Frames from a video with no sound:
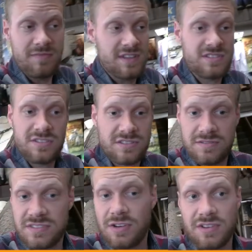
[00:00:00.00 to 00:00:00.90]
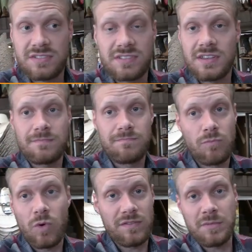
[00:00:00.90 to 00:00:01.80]
it's seriously
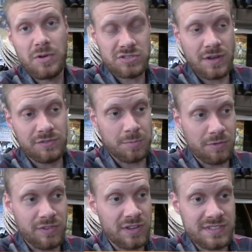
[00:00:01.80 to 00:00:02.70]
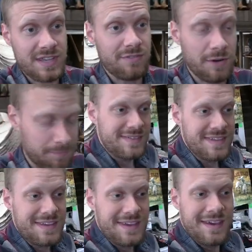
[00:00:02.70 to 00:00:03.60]
one of the most comfortable feelings ever.
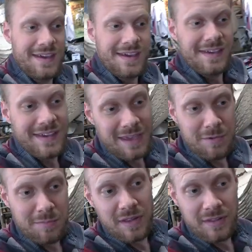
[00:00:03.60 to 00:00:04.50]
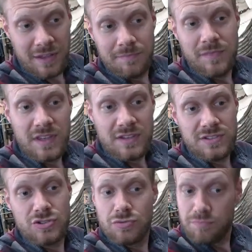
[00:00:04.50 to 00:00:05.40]
The Caiman belly
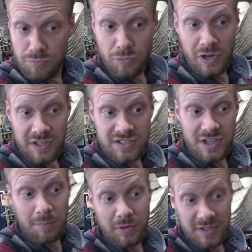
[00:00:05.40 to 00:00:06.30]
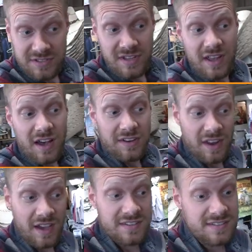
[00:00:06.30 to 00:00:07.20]
is really supple. It's
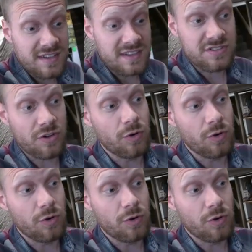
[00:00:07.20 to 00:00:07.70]
nice. It's